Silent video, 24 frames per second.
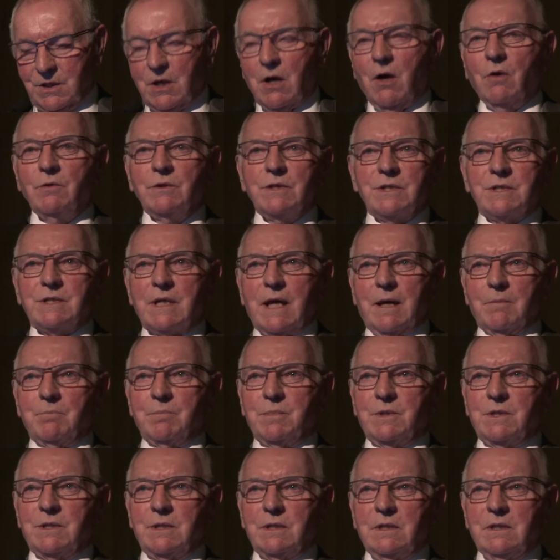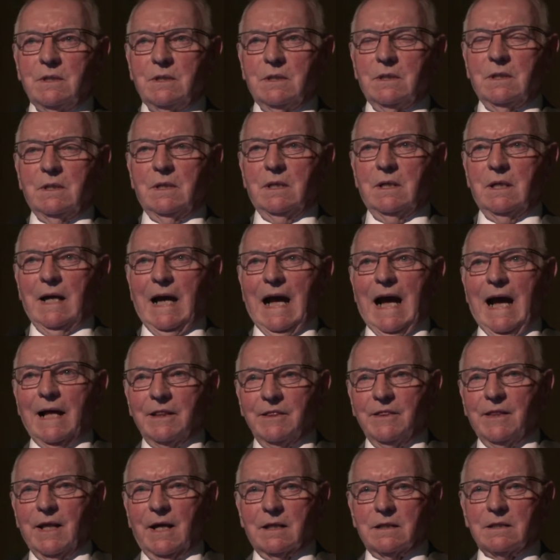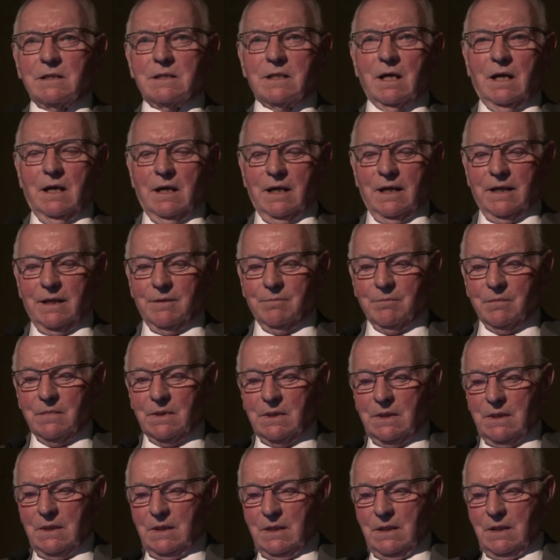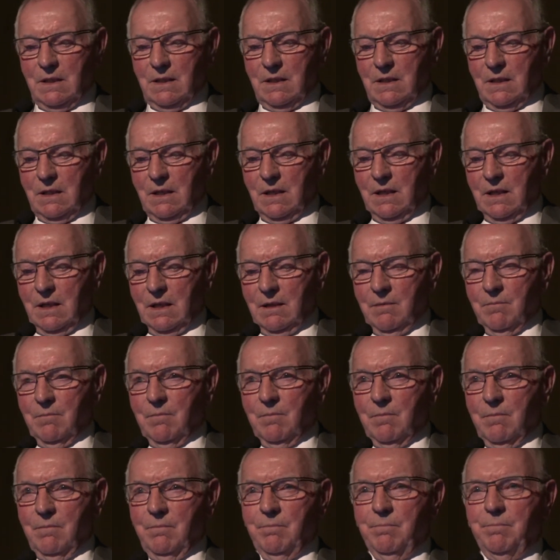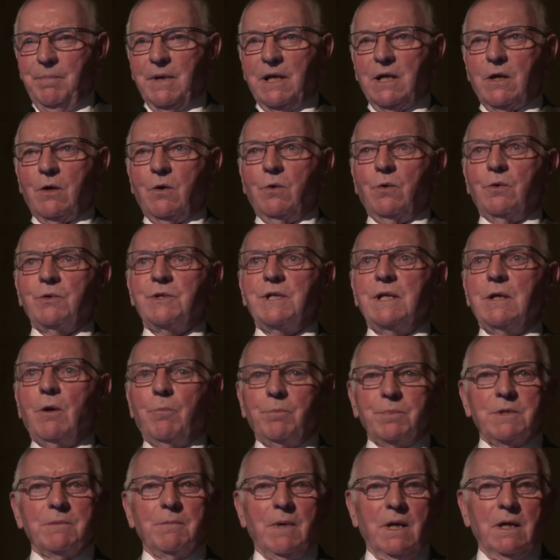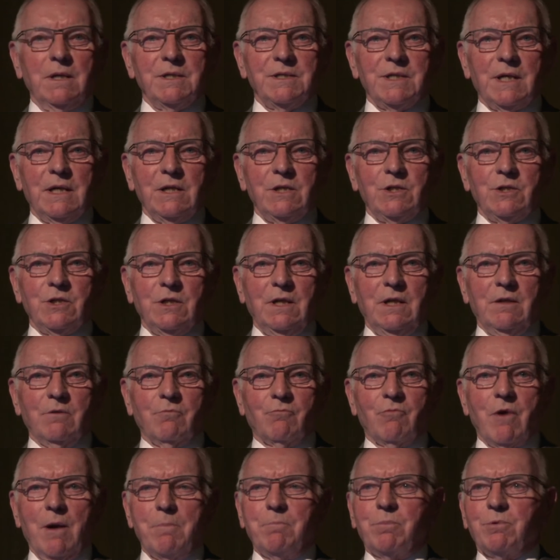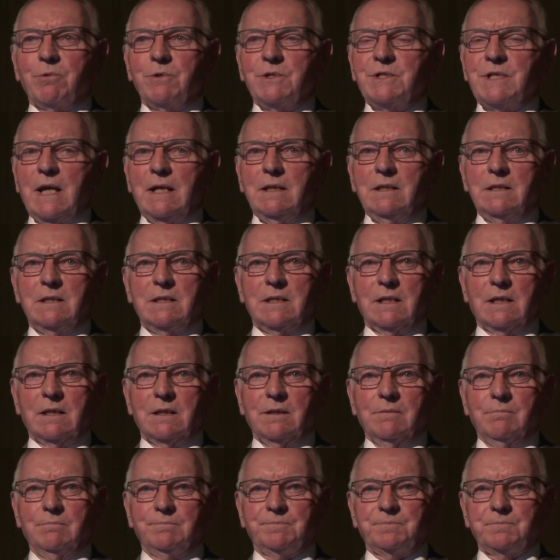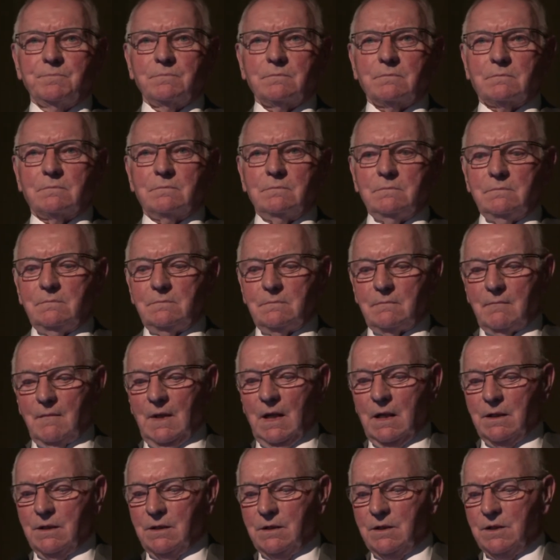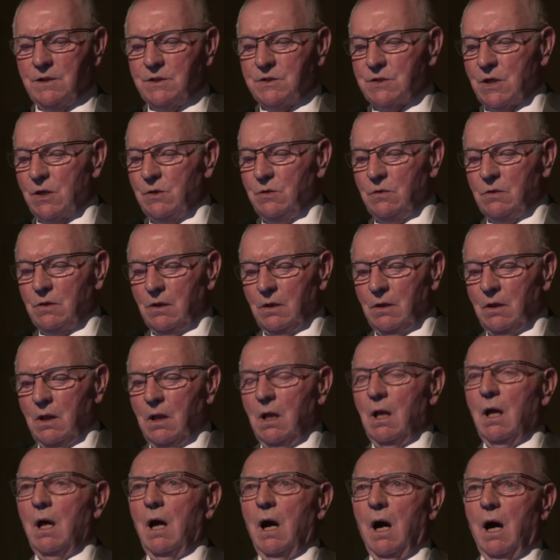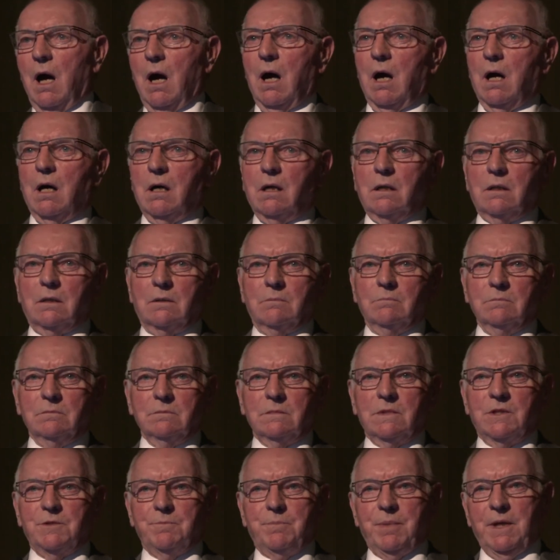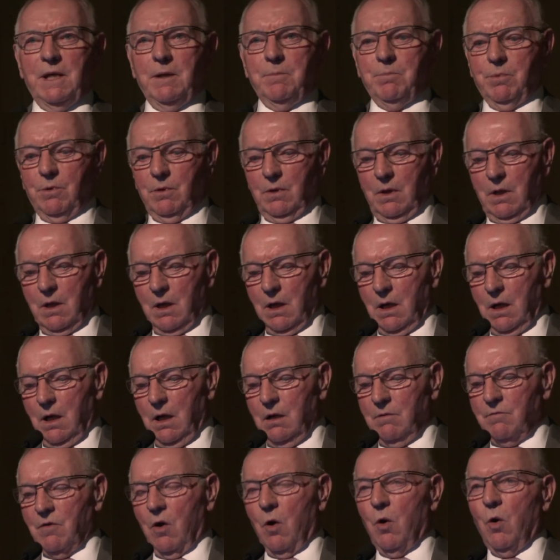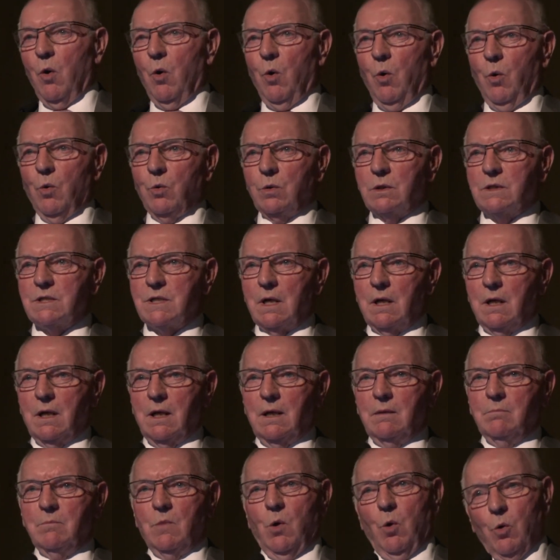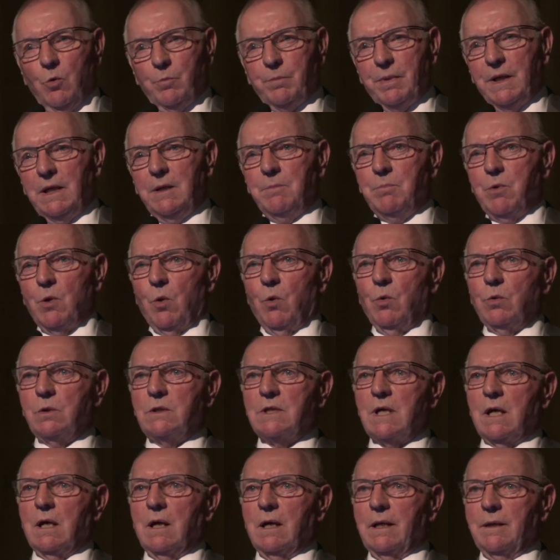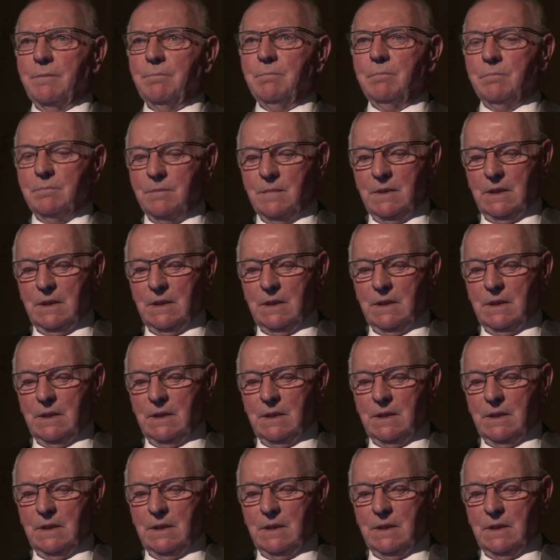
a concept at that time because in optimization it represented the total harm to people over all time, all people, all time.